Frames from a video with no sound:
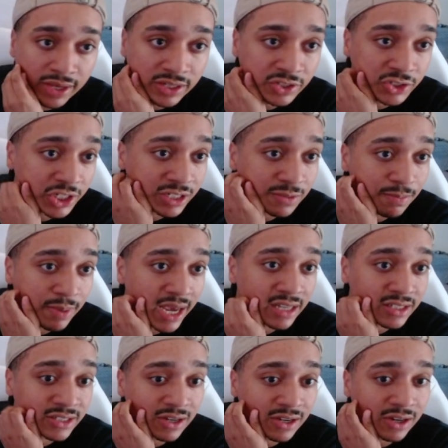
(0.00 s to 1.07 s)
just
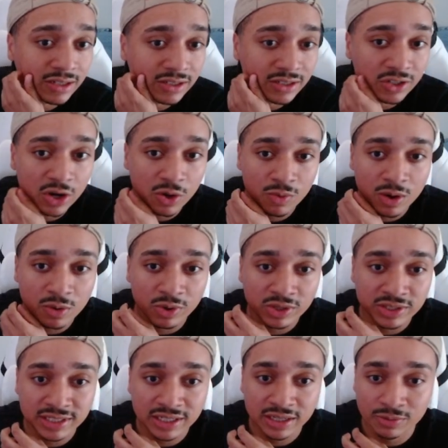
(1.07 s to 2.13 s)
based on, what we're
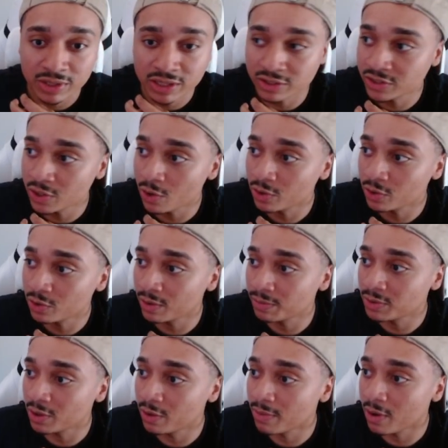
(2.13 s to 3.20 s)
seeing with the total
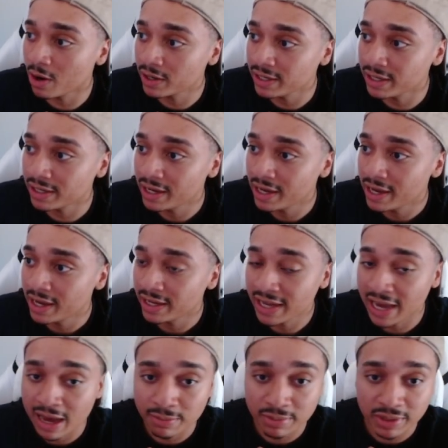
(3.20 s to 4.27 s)
crypto market
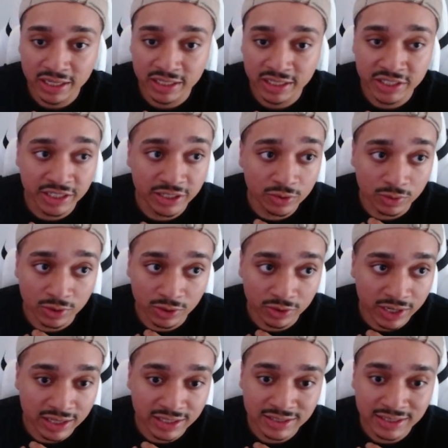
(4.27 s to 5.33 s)
cap in general.
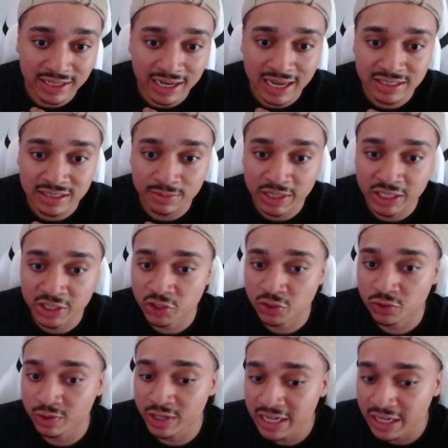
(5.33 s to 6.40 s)
Okay, this thing has some
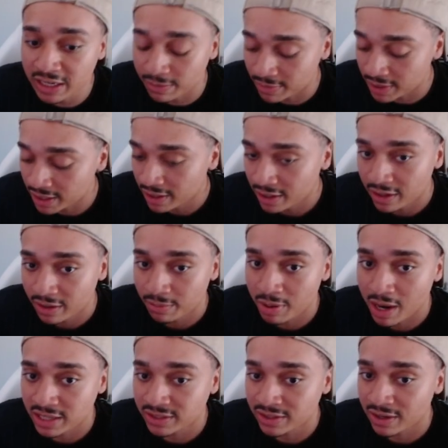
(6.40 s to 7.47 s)
extreme
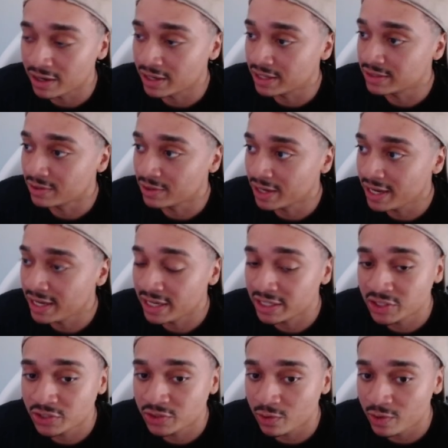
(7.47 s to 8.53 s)
price targets, okay,
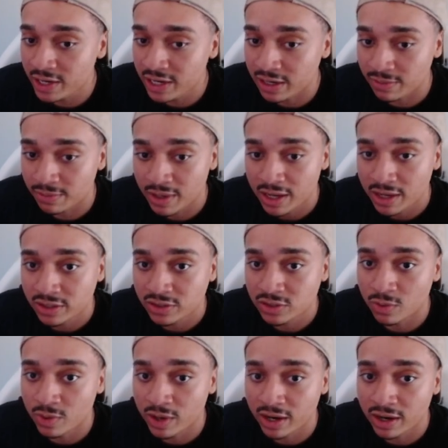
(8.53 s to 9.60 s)
extreme, to
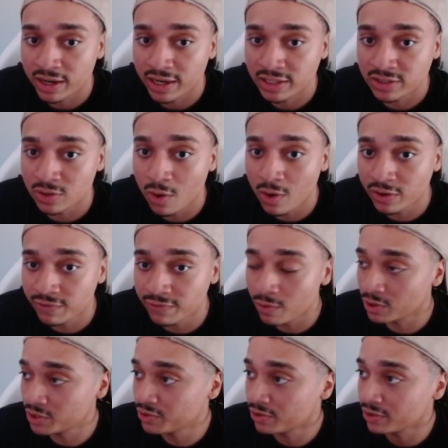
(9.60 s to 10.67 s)
where it's going to
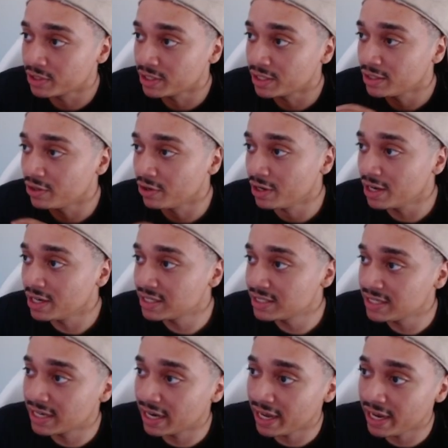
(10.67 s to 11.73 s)
4 trillion. You're going to
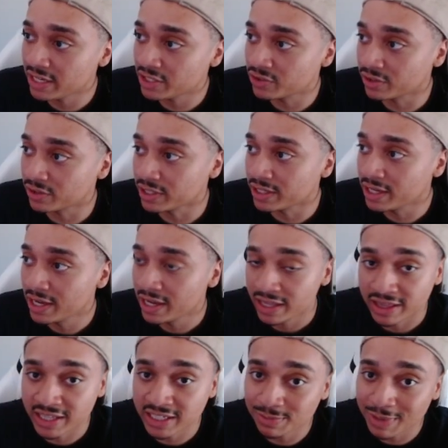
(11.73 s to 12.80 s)
see it at 8 trillion.
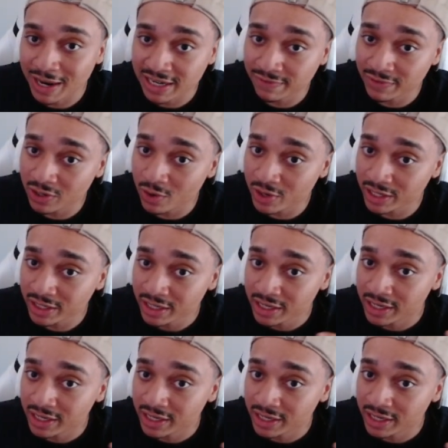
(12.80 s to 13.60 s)
This might even go to